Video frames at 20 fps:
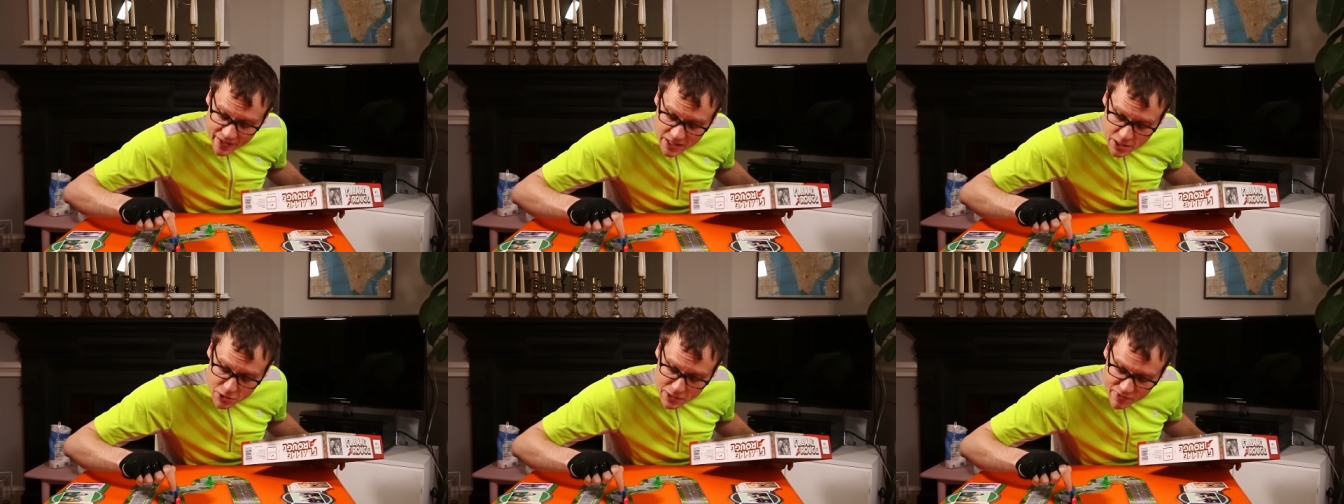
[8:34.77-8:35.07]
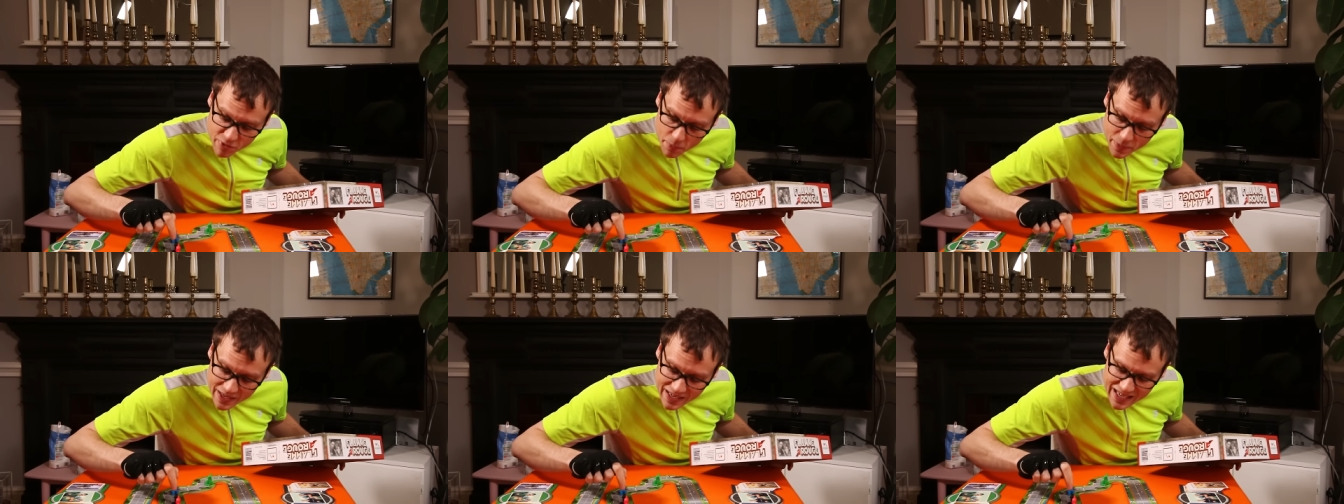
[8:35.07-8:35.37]
They do
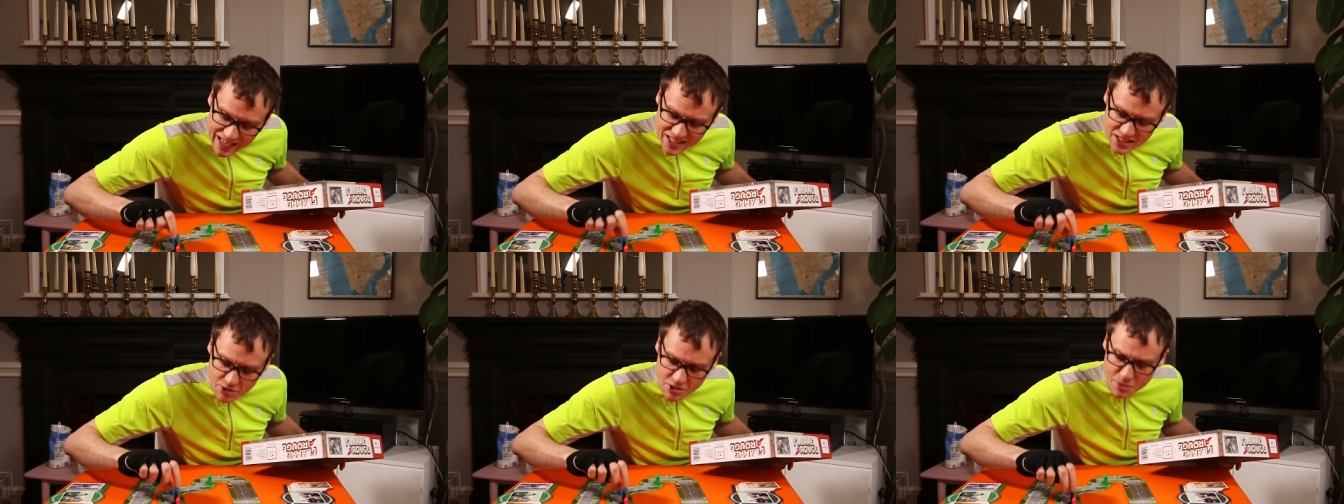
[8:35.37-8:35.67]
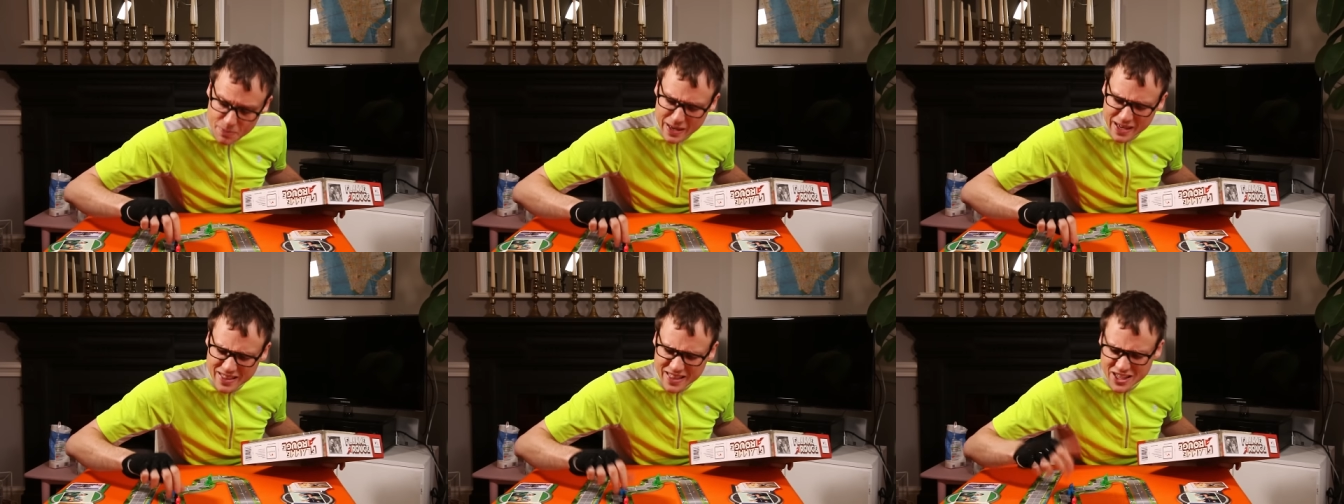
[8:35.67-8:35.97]
have a big letter
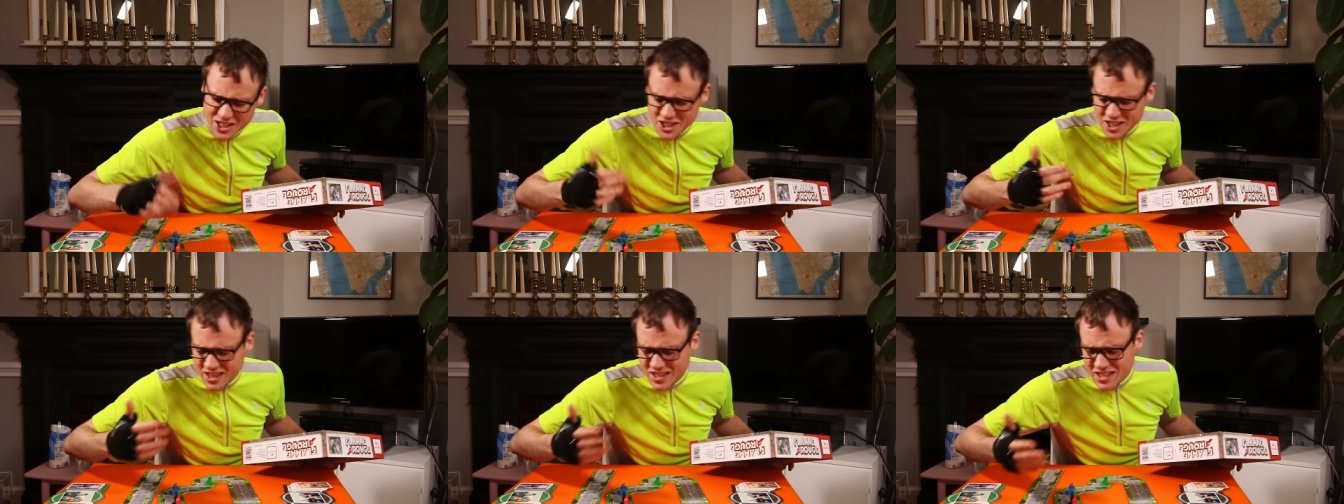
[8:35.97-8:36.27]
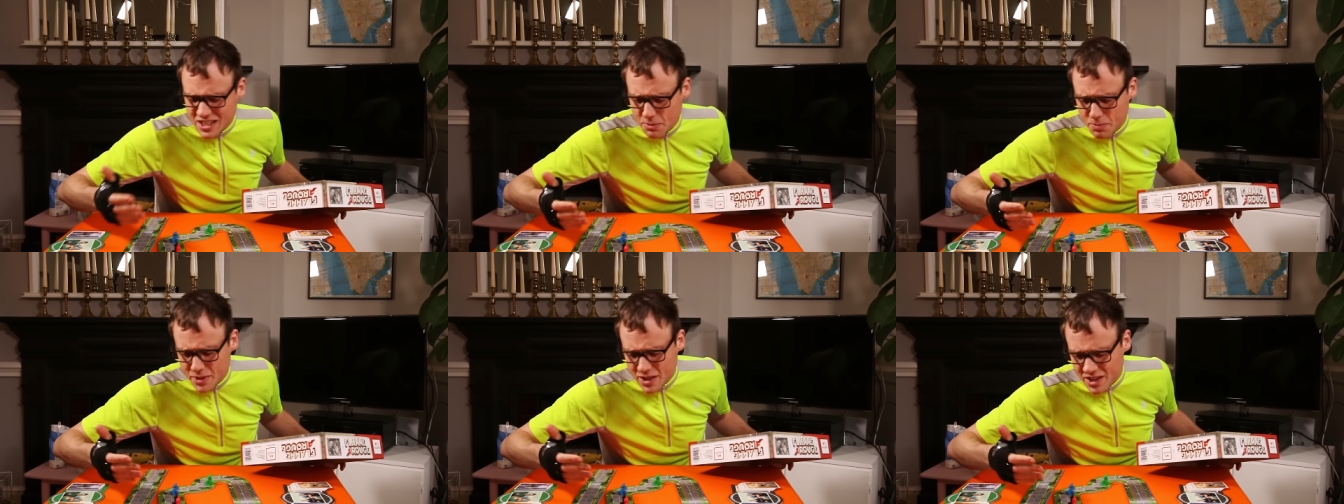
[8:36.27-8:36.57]
in the back of their
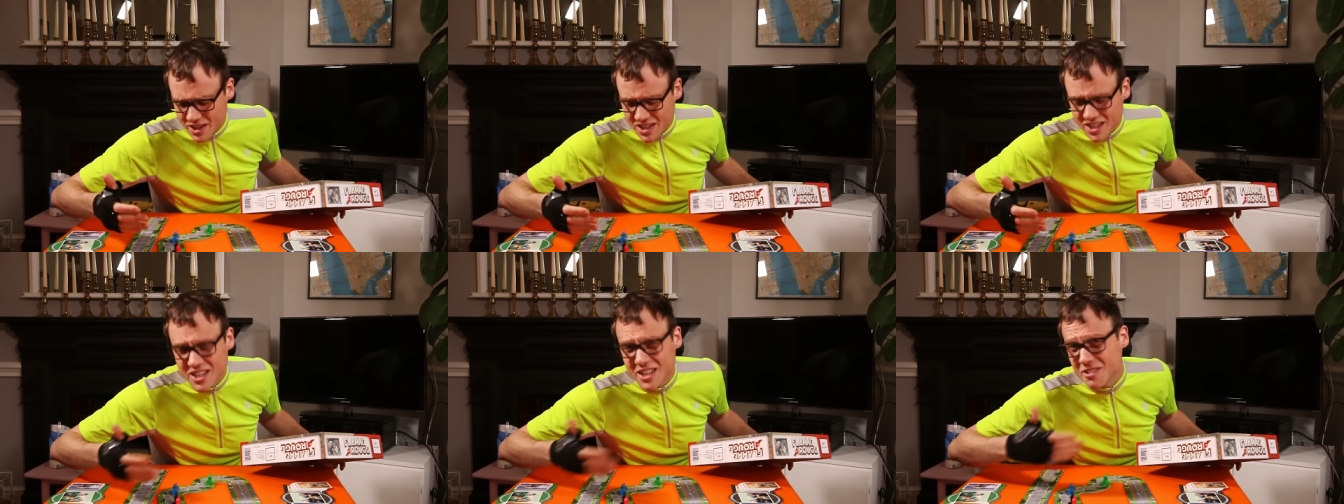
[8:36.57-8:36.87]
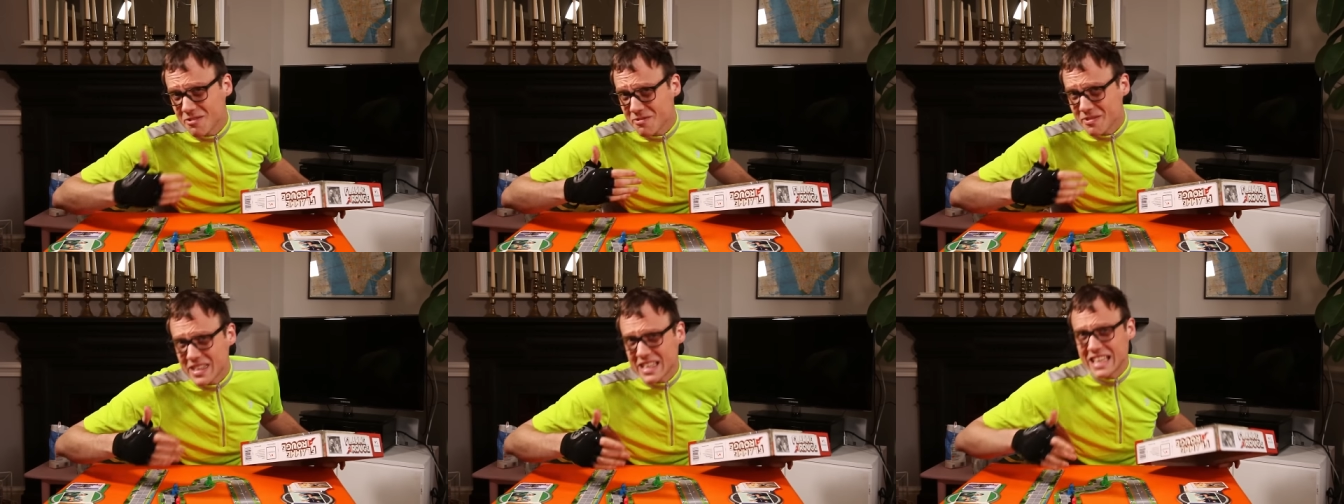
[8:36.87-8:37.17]
jersey, but you
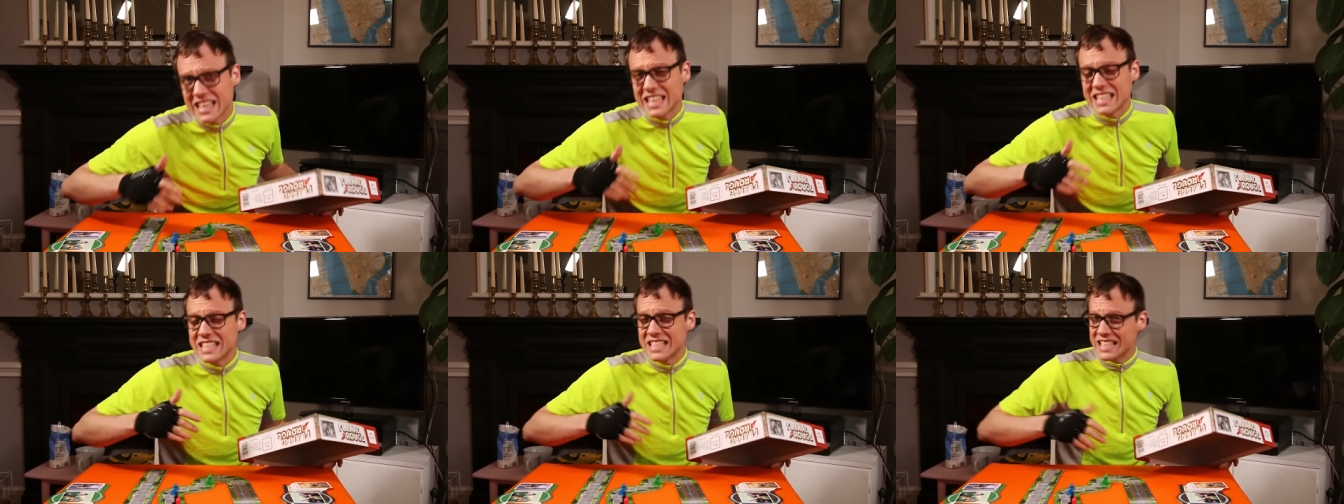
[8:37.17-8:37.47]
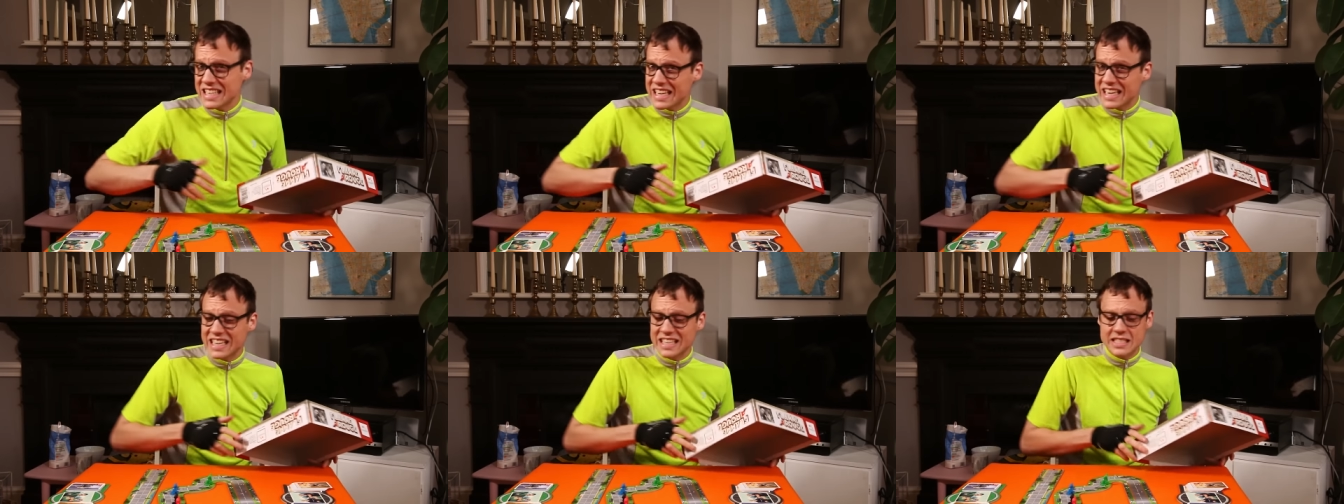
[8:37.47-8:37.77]
can't really
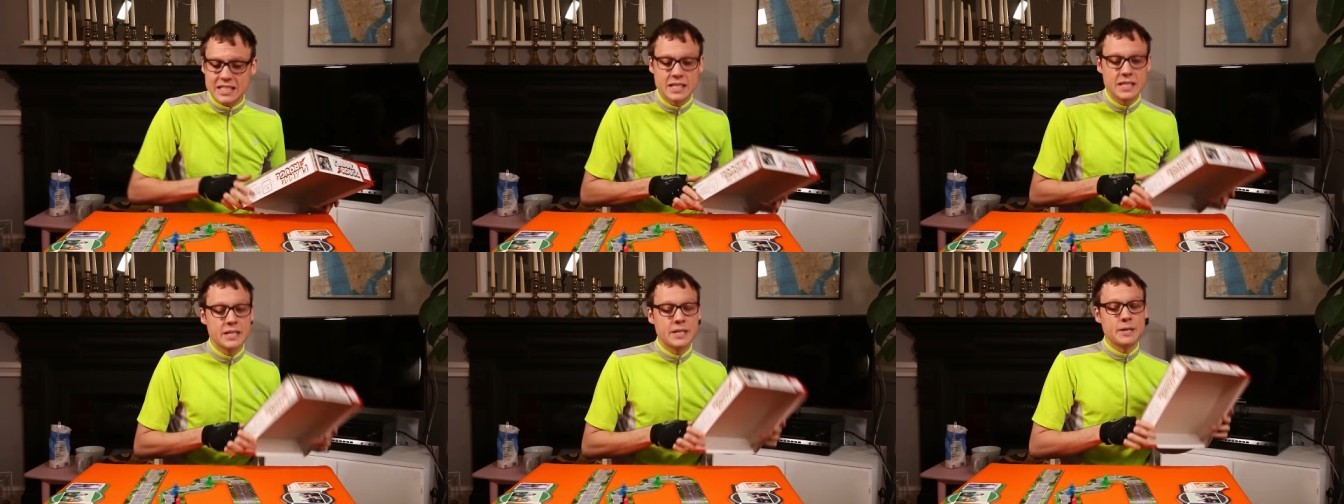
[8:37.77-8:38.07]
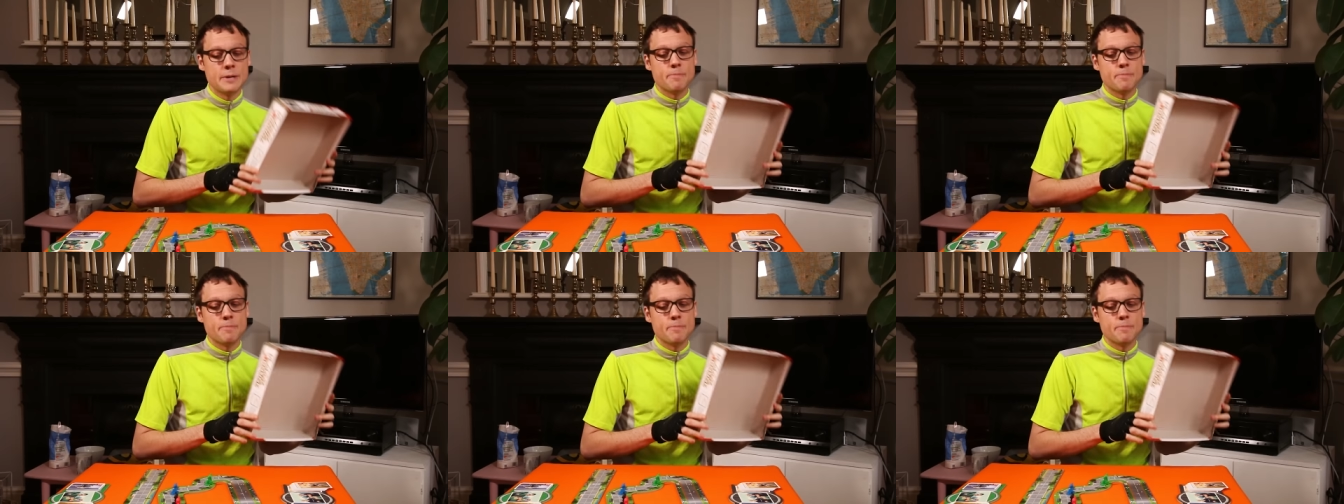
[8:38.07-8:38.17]
see it.